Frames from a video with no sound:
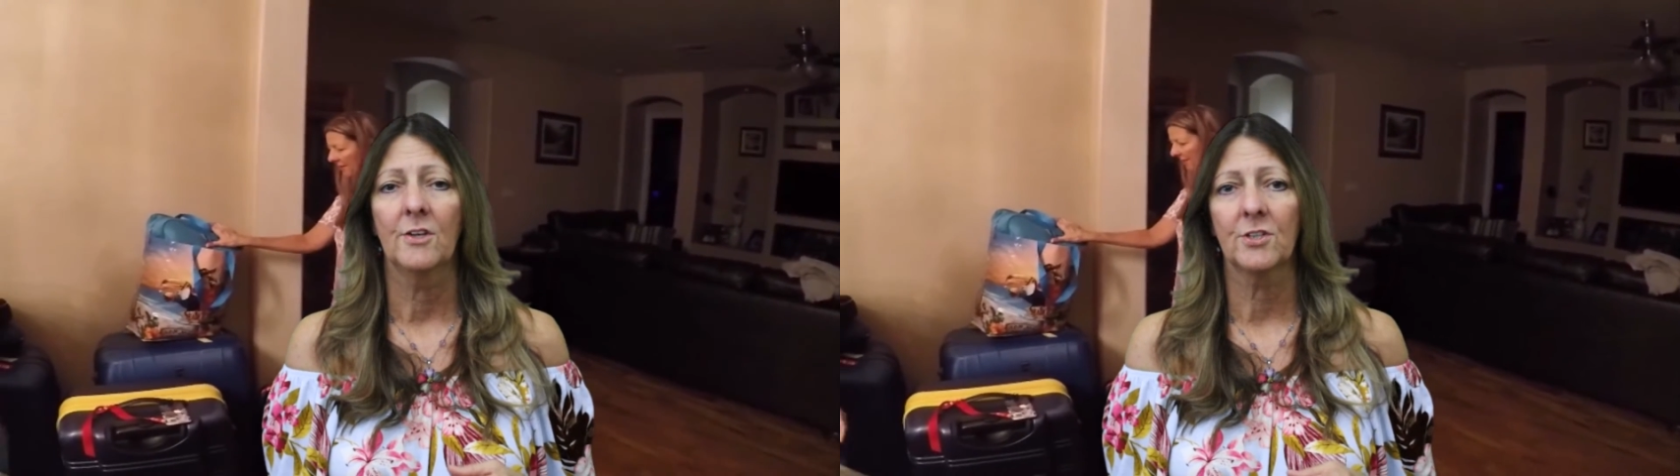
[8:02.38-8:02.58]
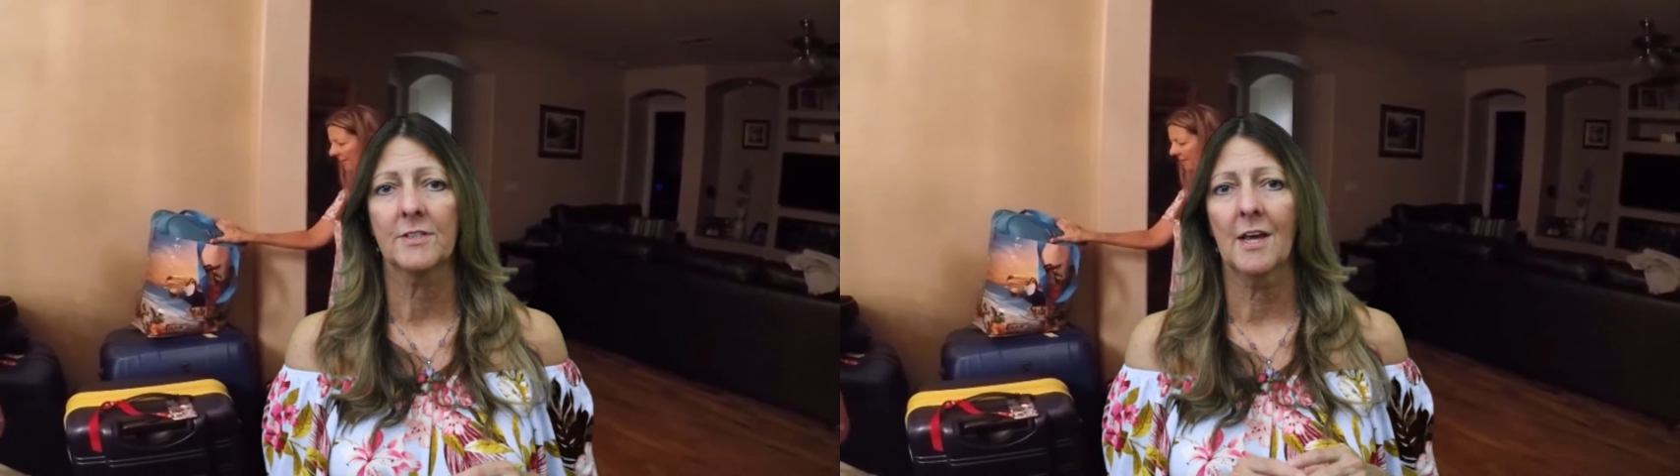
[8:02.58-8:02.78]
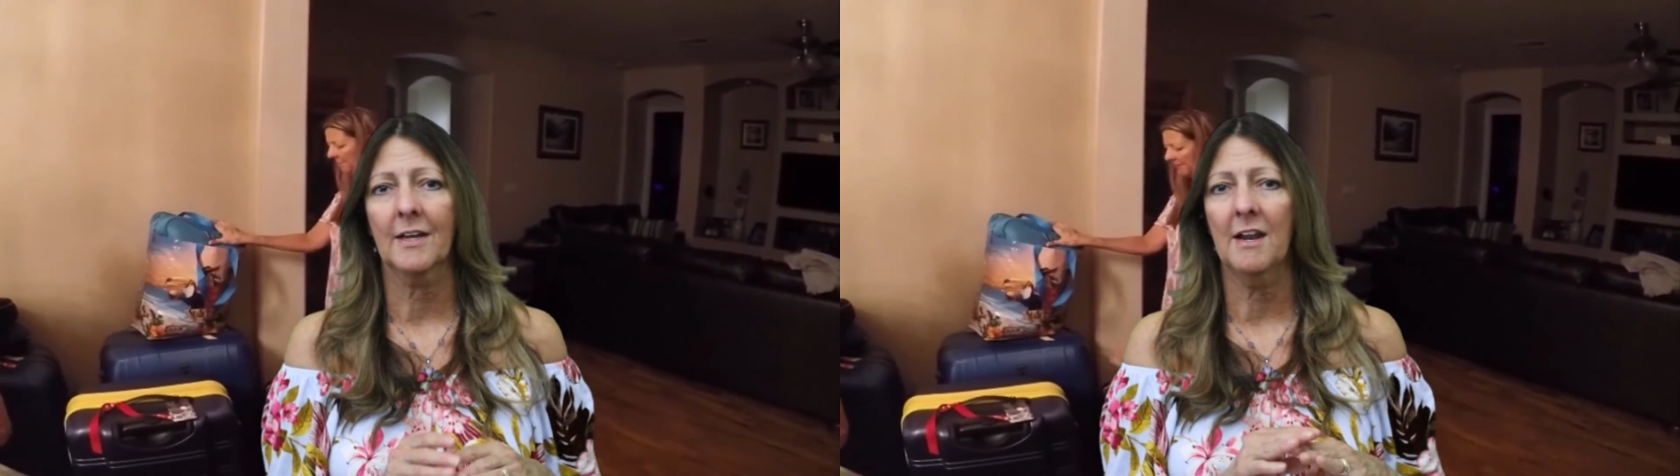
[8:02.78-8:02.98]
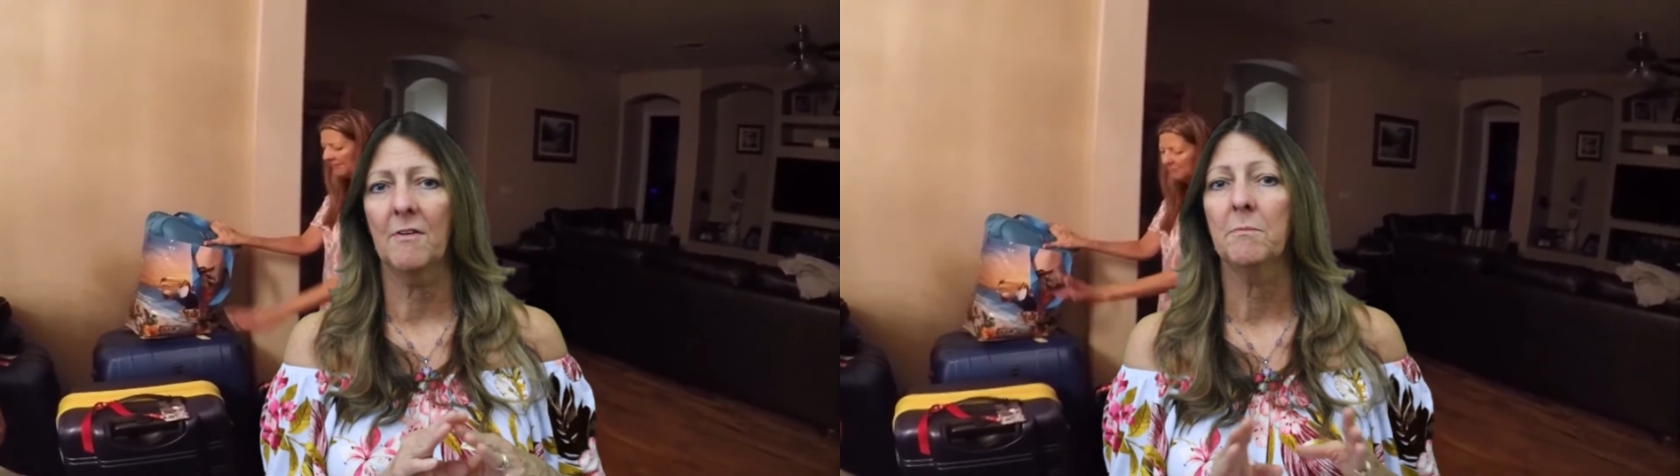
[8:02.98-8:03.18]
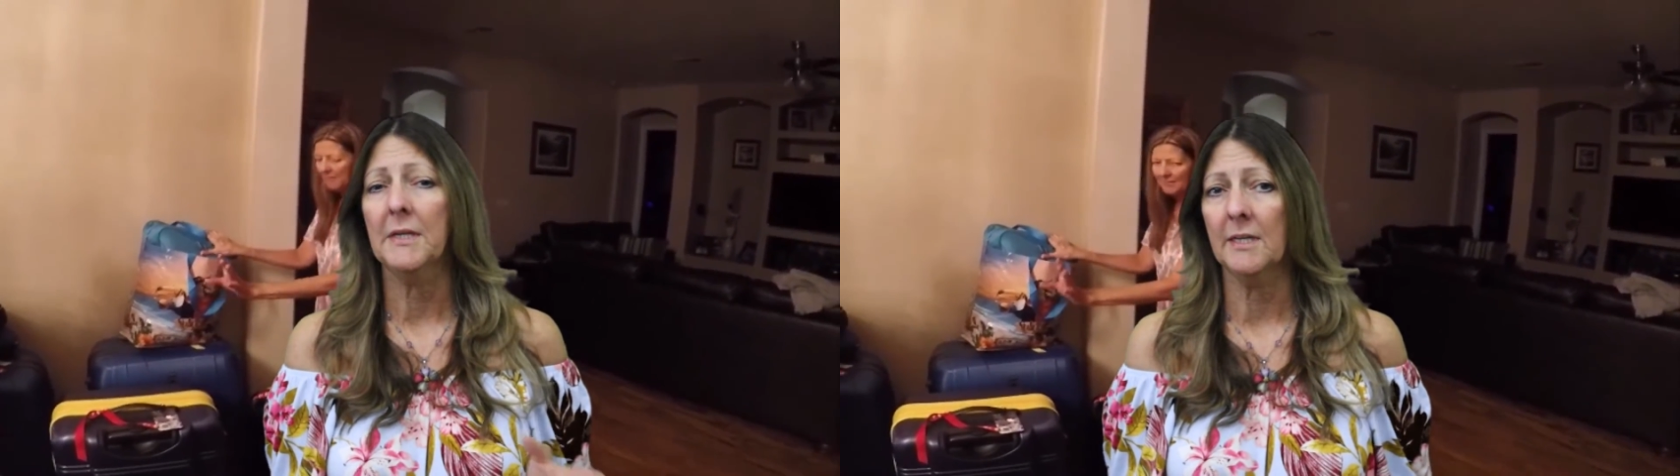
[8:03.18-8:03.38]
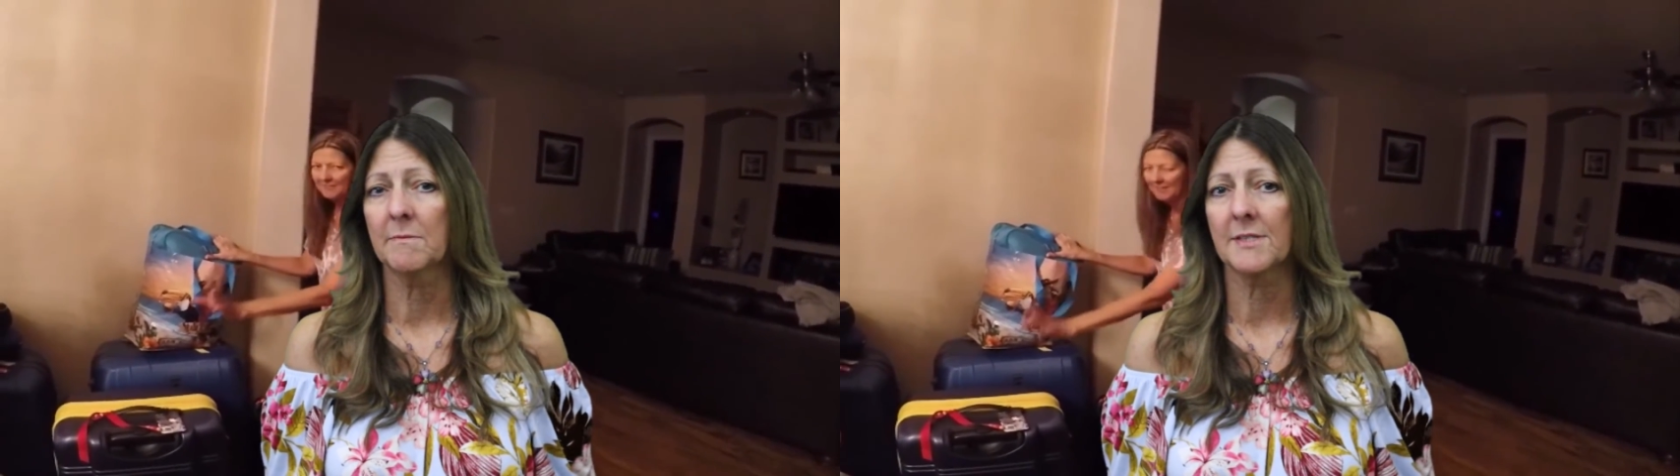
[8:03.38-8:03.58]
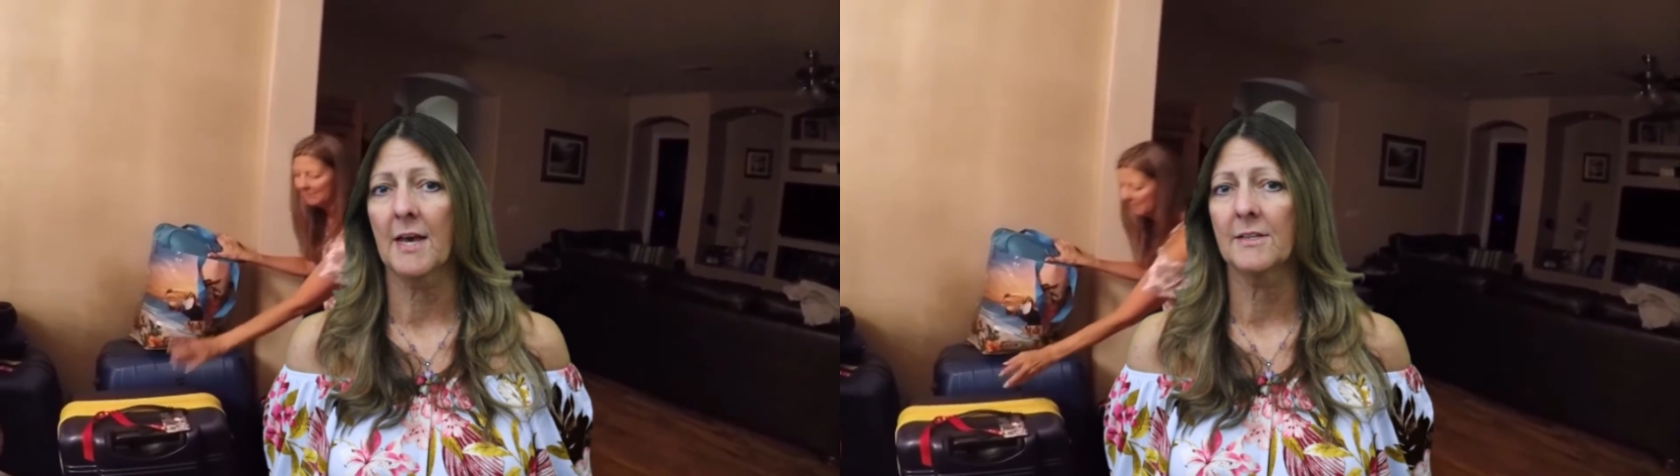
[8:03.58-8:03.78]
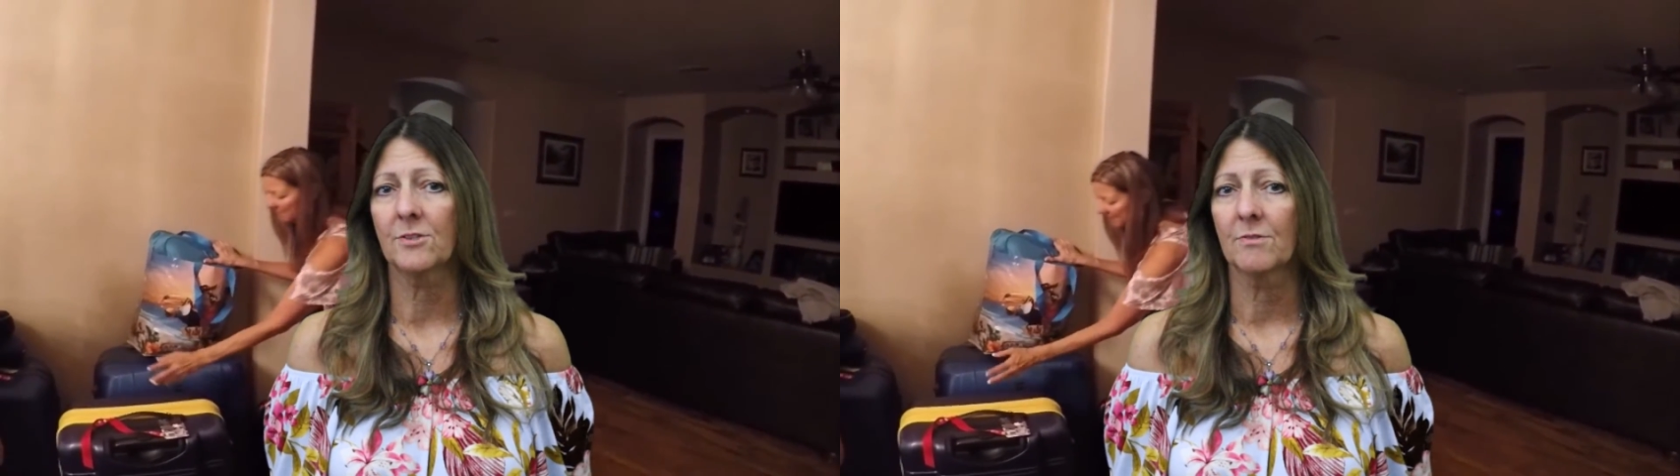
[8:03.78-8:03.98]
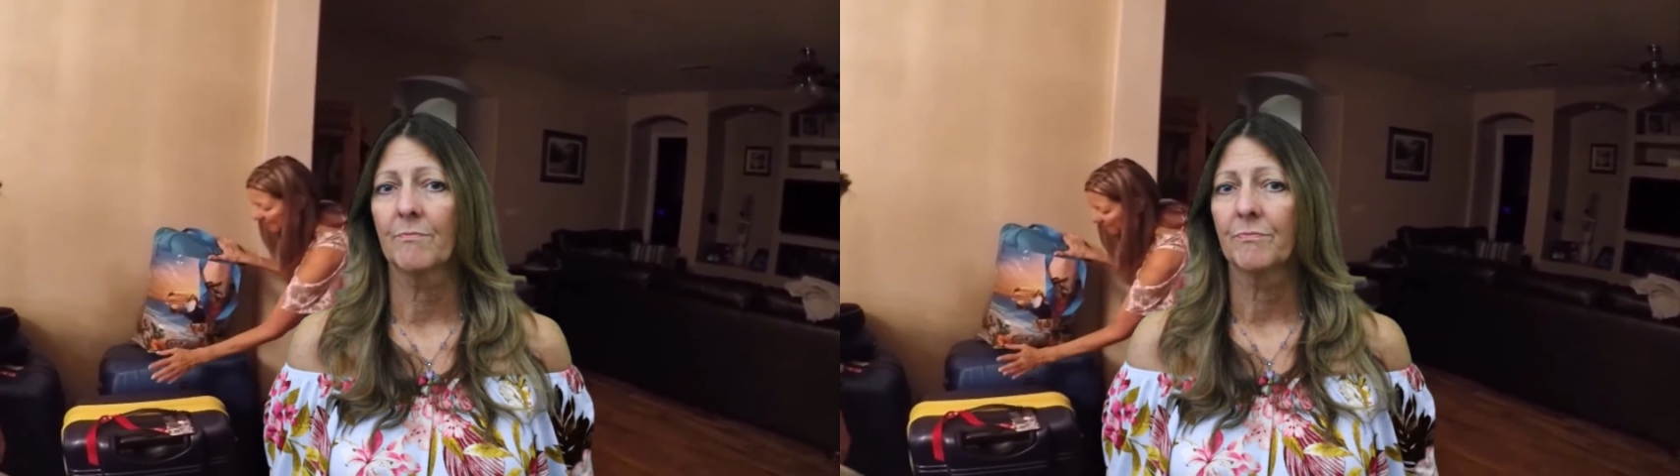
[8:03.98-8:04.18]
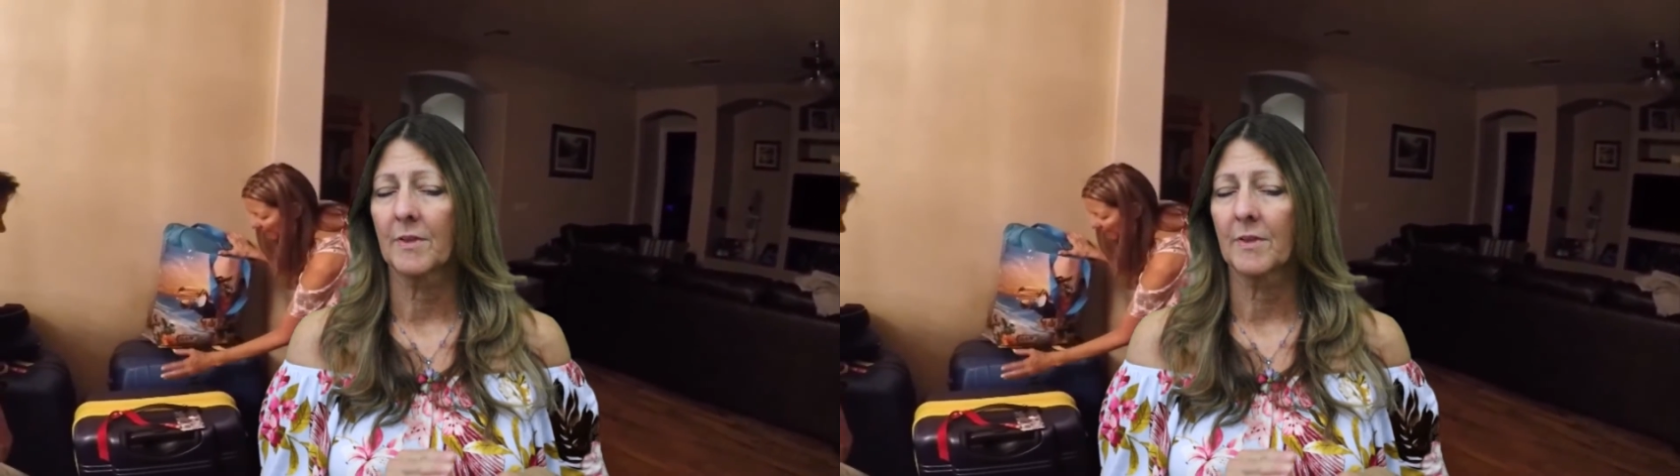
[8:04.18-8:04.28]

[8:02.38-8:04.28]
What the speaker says: just kind of a medium-sized